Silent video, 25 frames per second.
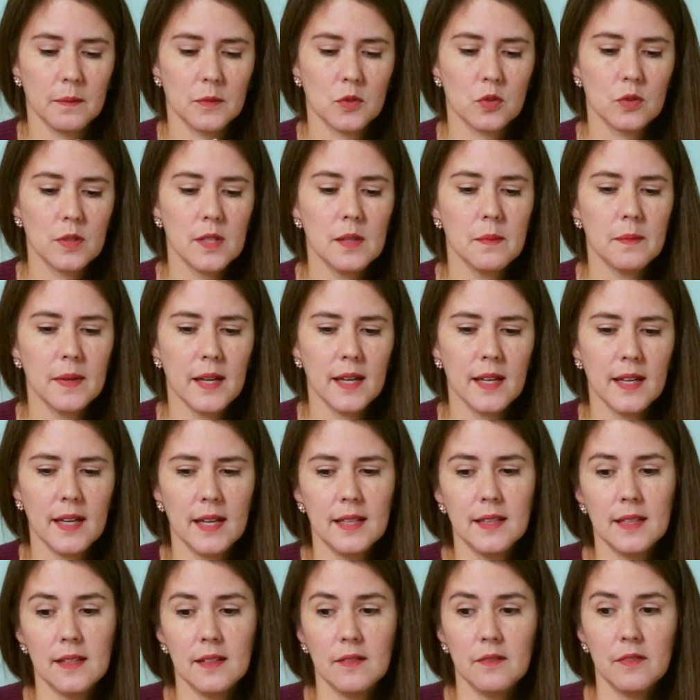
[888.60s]
treatment,
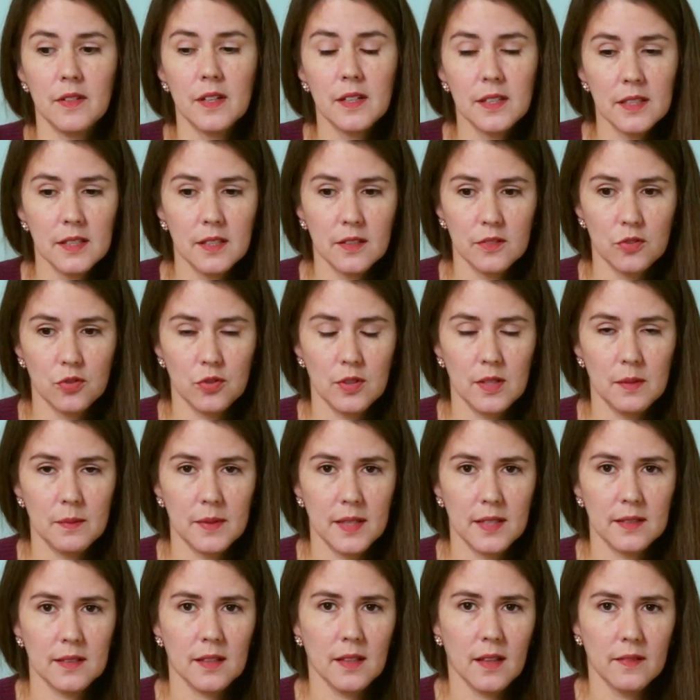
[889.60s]
and then a very good
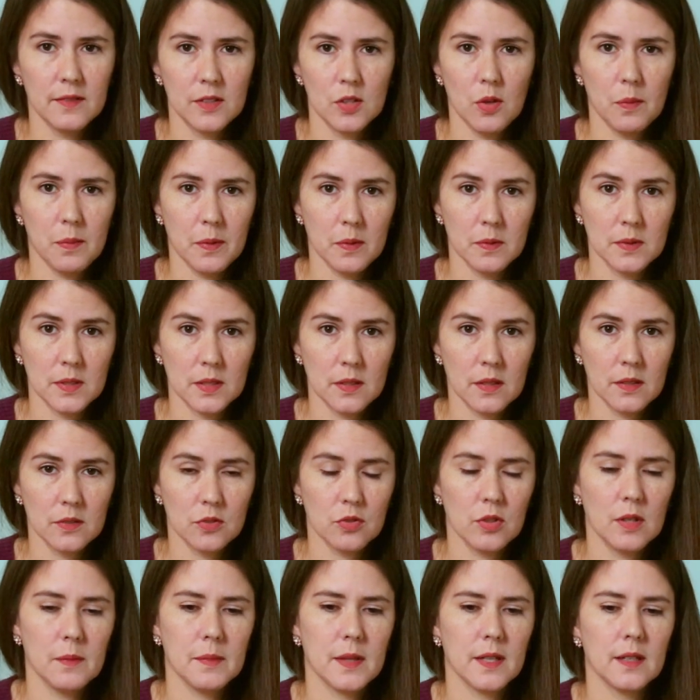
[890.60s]
treatment. The levodopa was a good
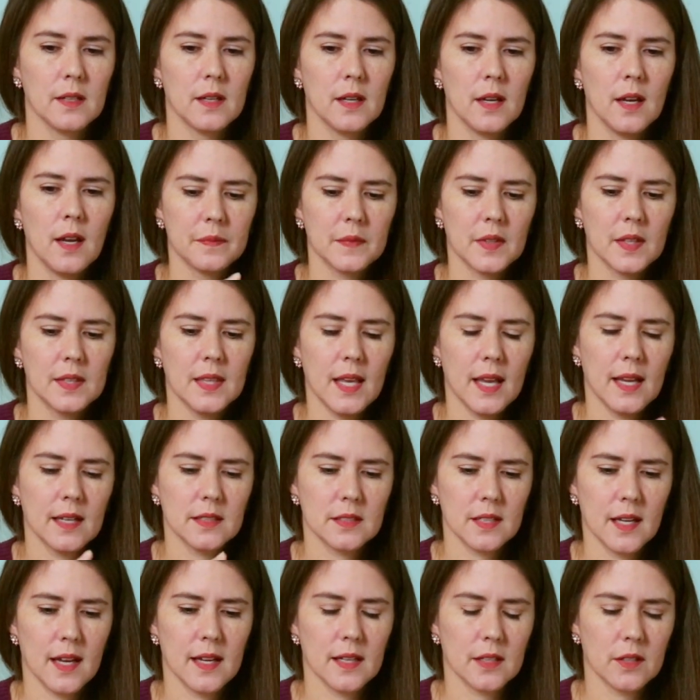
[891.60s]
treatment. The
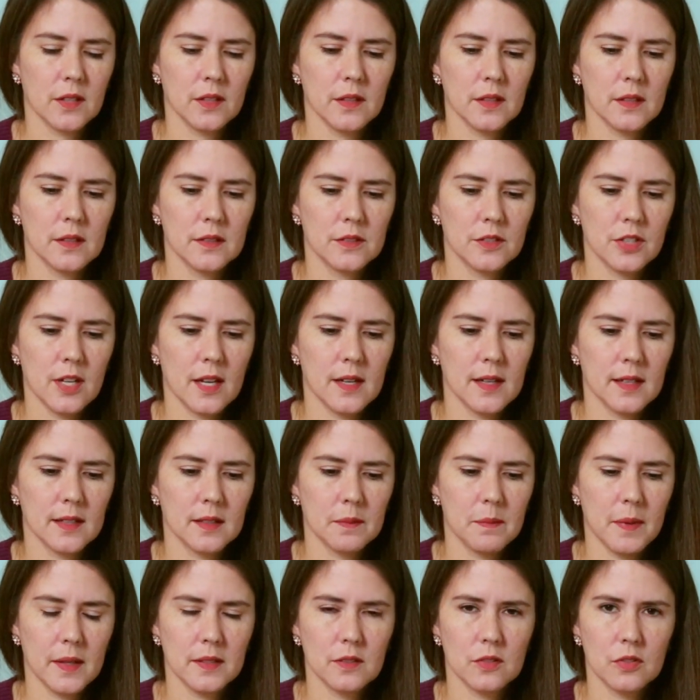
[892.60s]

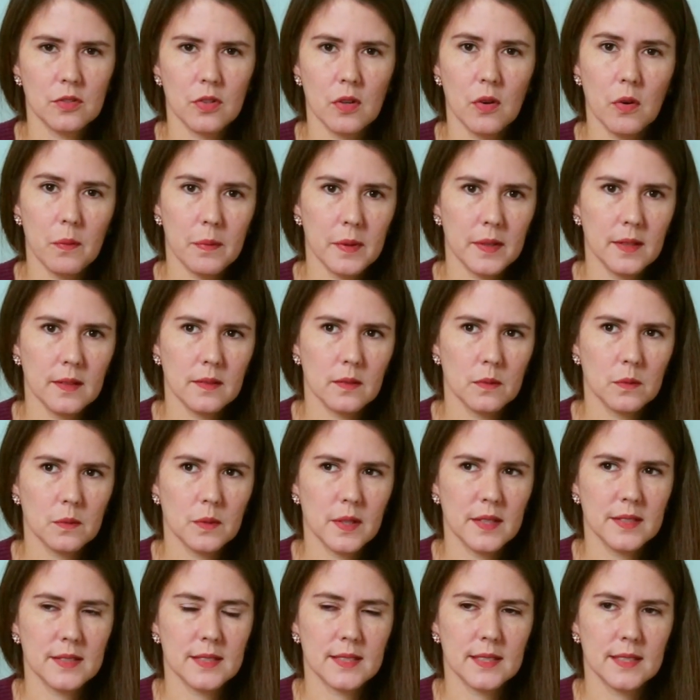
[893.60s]
anti-cholinergic benztropine
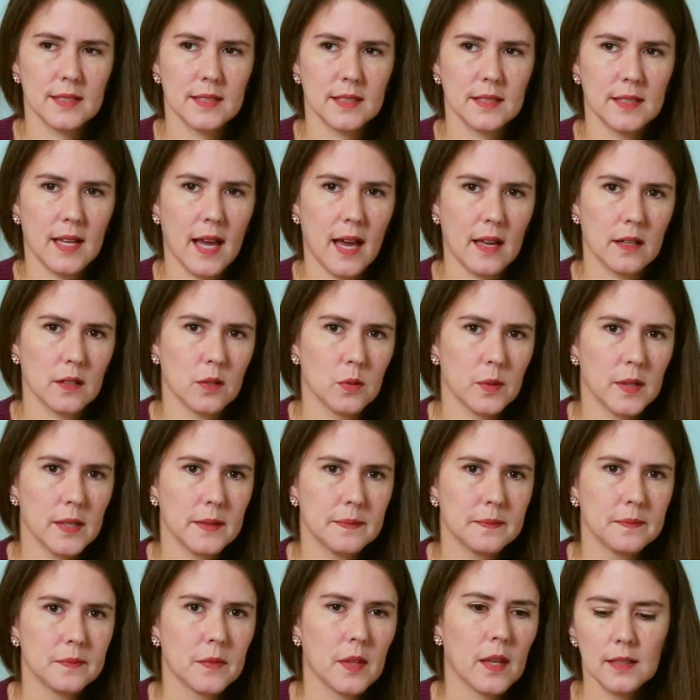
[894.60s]
was
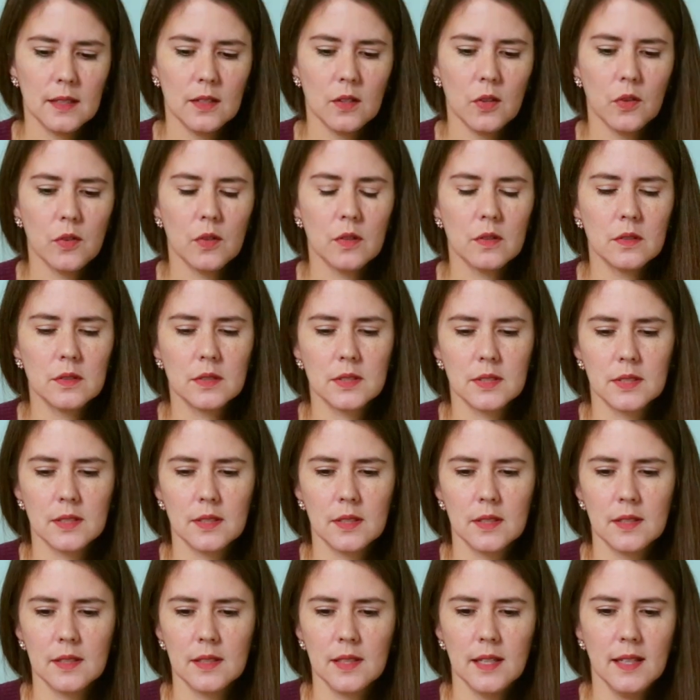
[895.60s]
adequate.
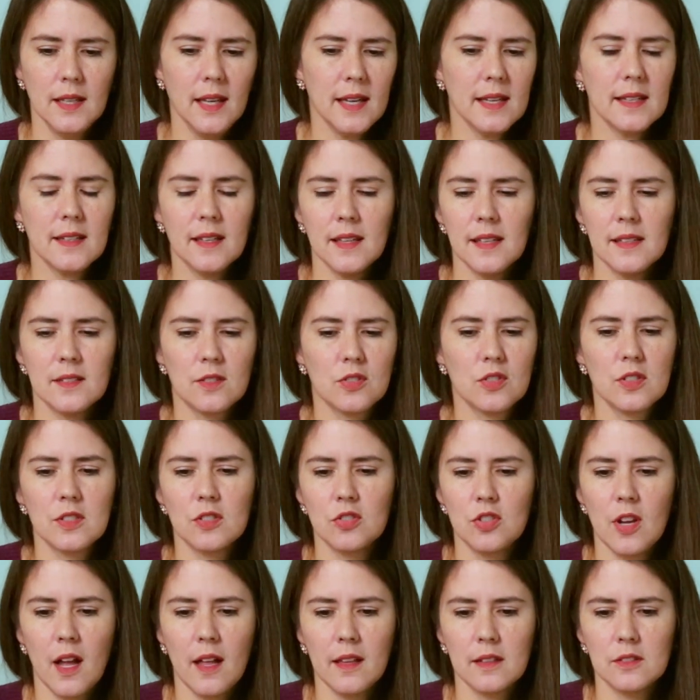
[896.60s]
There's it's
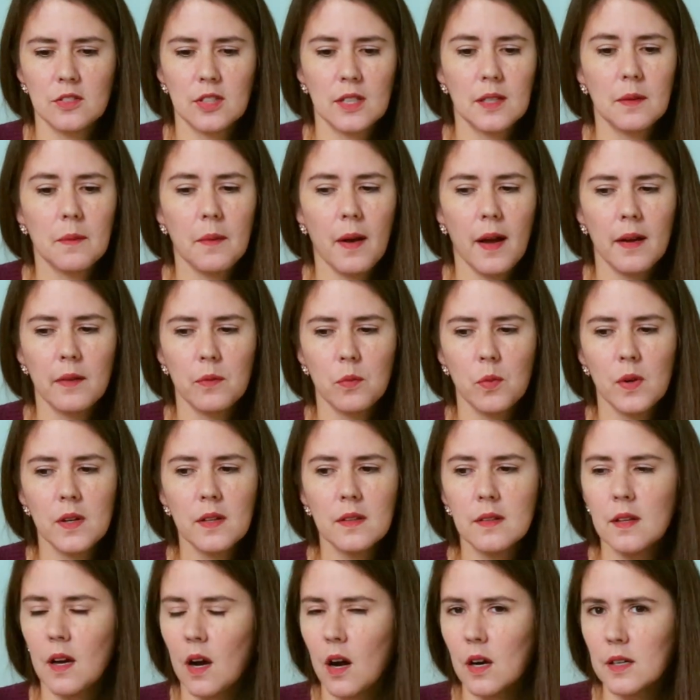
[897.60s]
just challenging. One
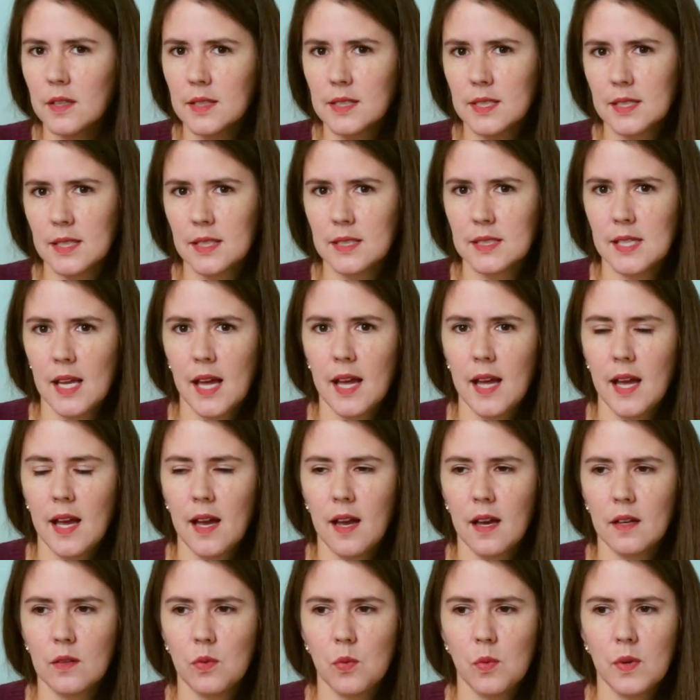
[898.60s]
of the hardest things I
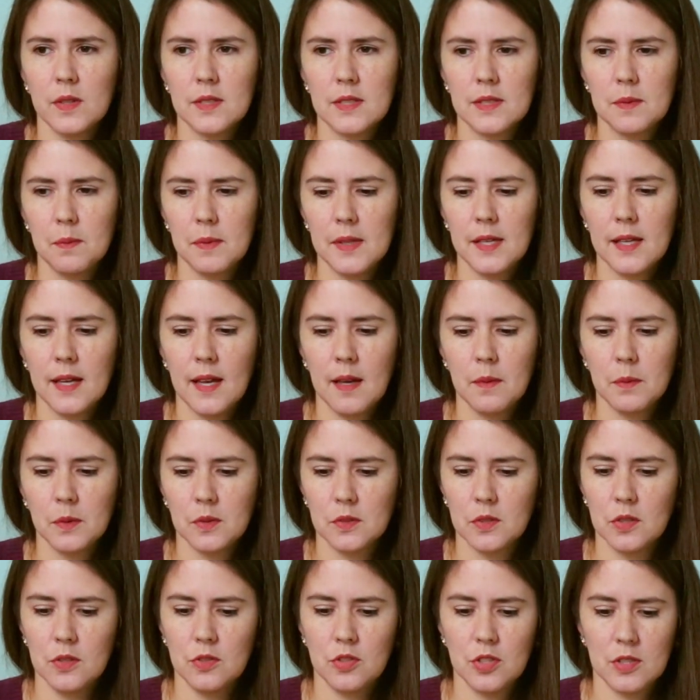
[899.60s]
had was being
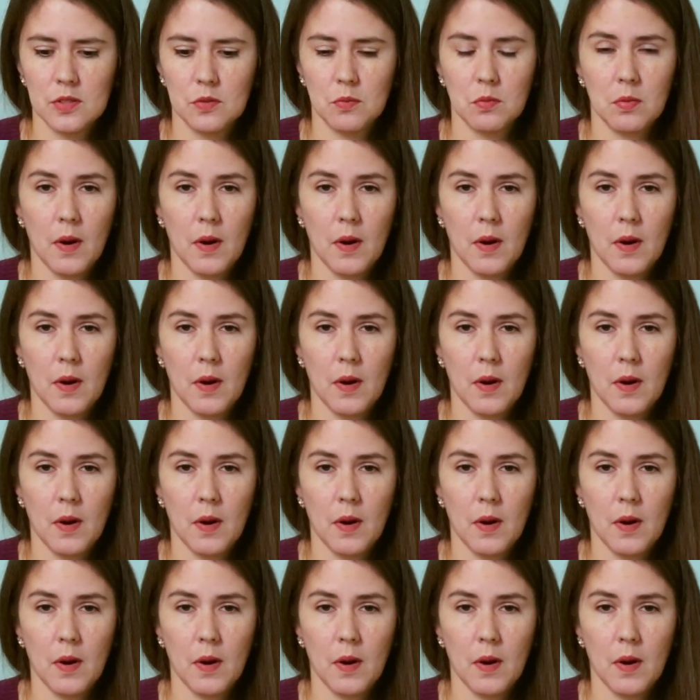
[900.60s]
able to just